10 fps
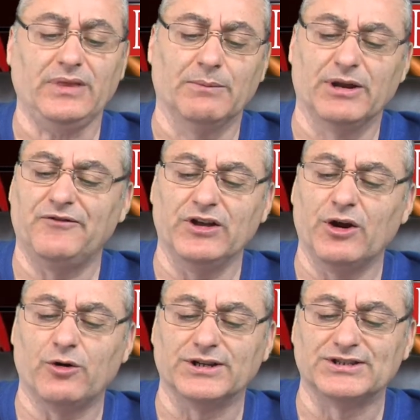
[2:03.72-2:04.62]
But if you
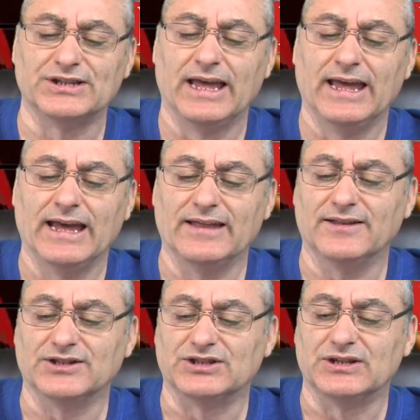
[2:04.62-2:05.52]
notice in
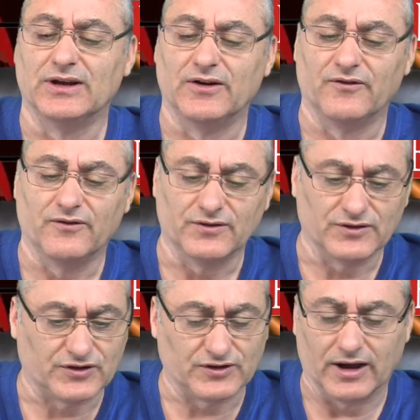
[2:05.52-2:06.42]
this
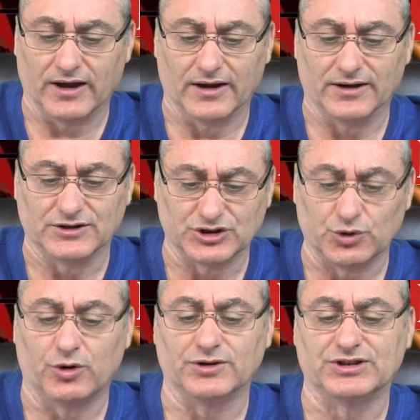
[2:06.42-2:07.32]

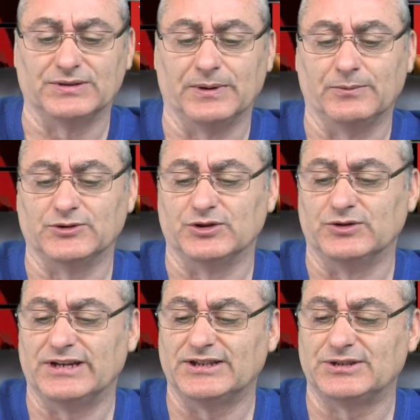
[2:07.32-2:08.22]
source, the People's New
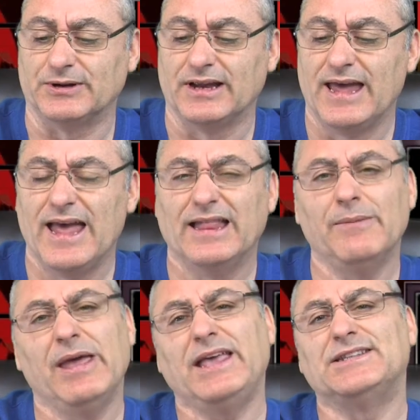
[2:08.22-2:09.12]
Testament, they
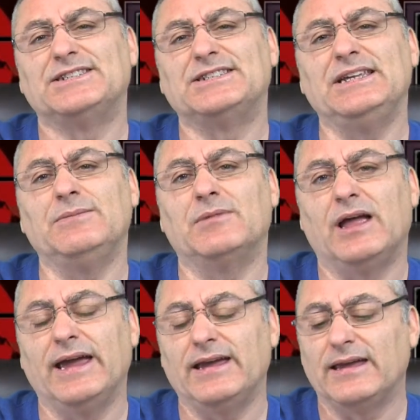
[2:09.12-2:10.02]
make it seem
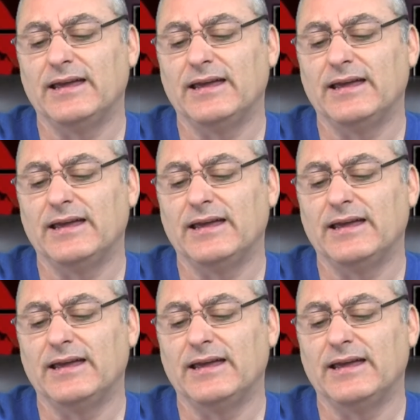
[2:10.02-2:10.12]
like